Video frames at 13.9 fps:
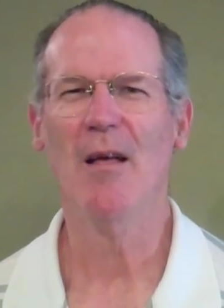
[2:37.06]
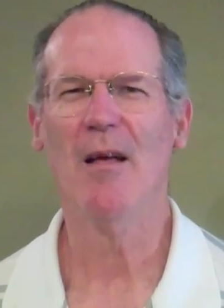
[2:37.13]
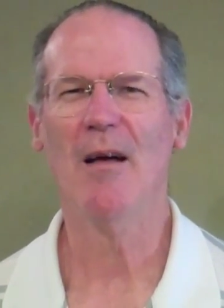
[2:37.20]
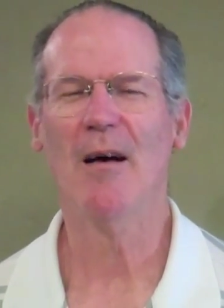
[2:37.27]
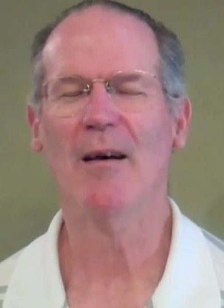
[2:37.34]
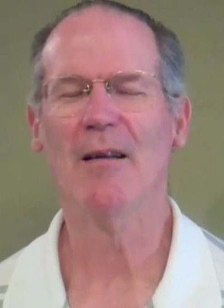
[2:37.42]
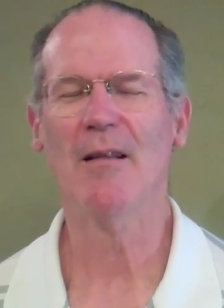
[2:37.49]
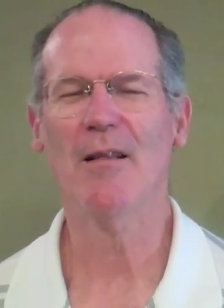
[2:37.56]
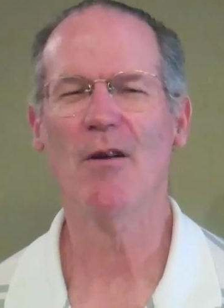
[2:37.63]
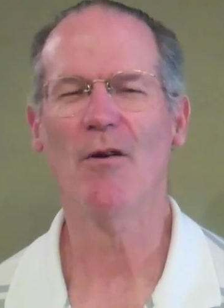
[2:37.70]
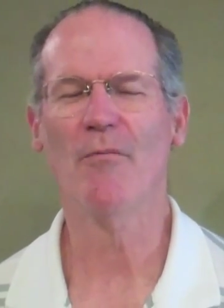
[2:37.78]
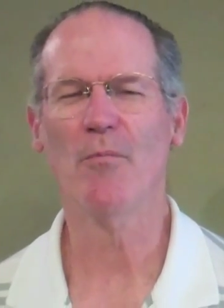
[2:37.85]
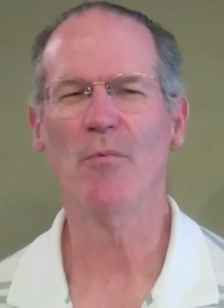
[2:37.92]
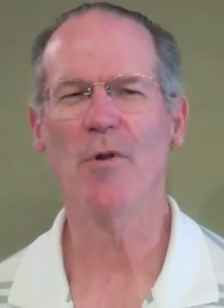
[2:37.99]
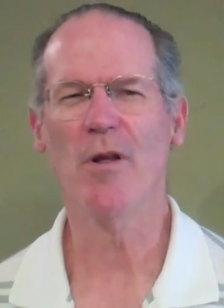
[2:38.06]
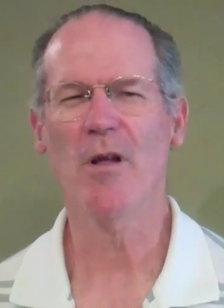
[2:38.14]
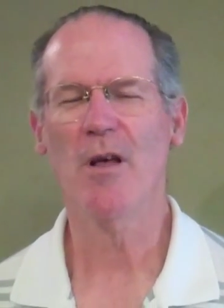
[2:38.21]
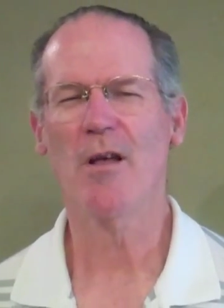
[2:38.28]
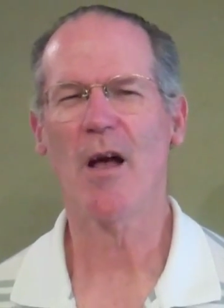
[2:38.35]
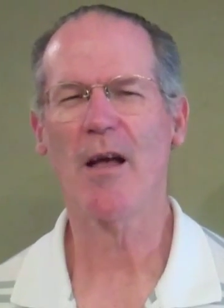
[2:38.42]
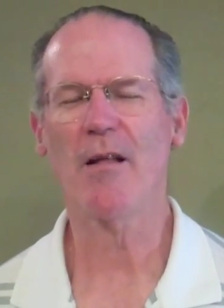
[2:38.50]

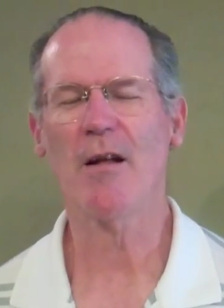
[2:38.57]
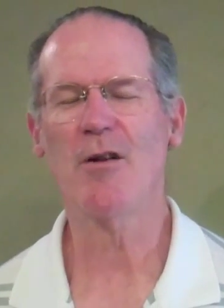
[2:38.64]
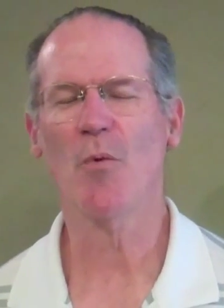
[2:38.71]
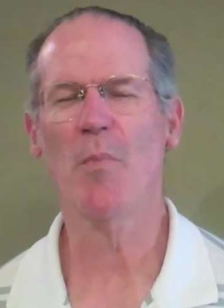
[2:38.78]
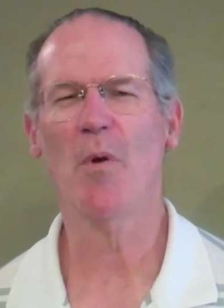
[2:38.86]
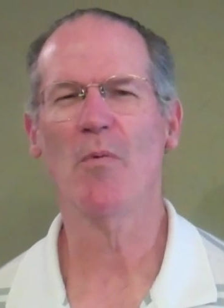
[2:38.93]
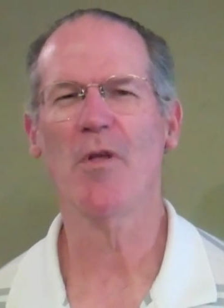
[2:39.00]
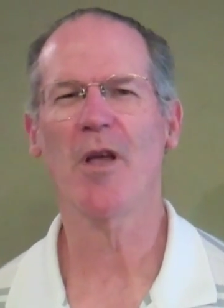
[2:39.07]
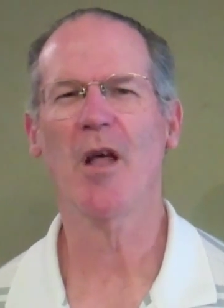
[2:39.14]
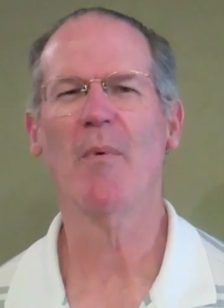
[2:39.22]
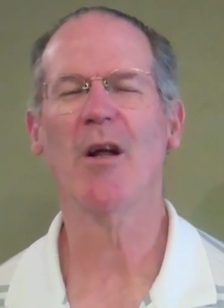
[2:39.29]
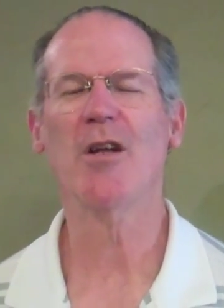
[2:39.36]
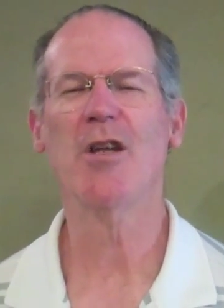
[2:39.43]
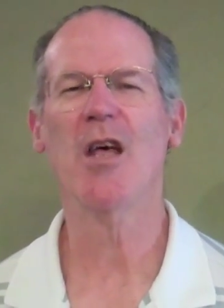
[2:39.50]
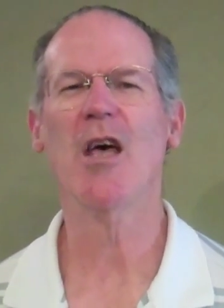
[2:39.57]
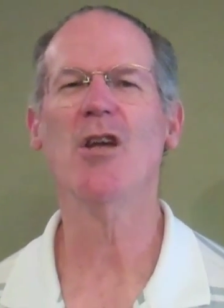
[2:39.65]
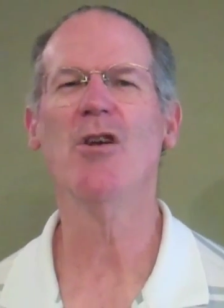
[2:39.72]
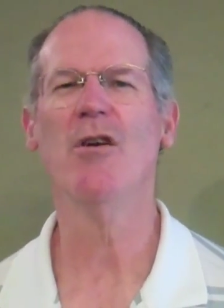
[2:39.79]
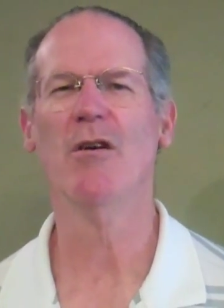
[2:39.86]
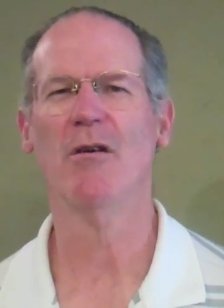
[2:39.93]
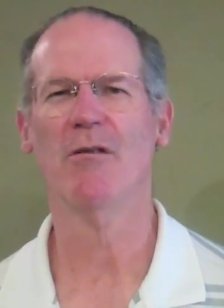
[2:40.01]
I tell people they get about 10
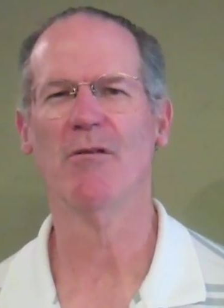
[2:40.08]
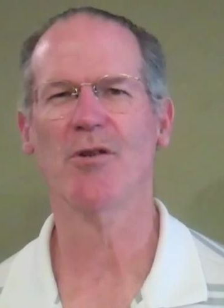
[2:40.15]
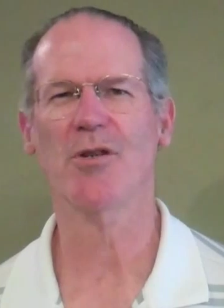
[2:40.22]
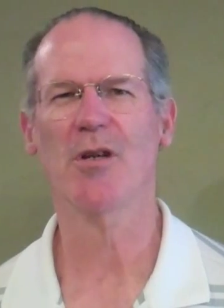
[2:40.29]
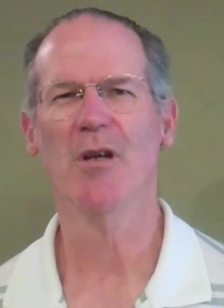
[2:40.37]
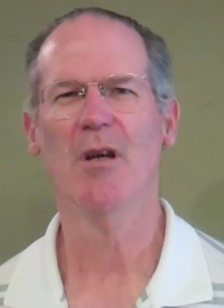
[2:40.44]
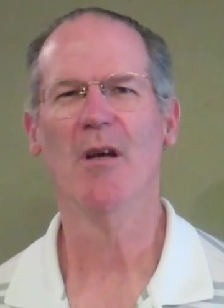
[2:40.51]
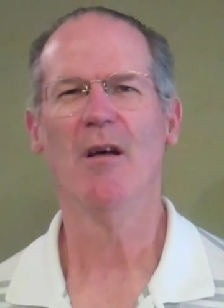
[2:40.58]
years.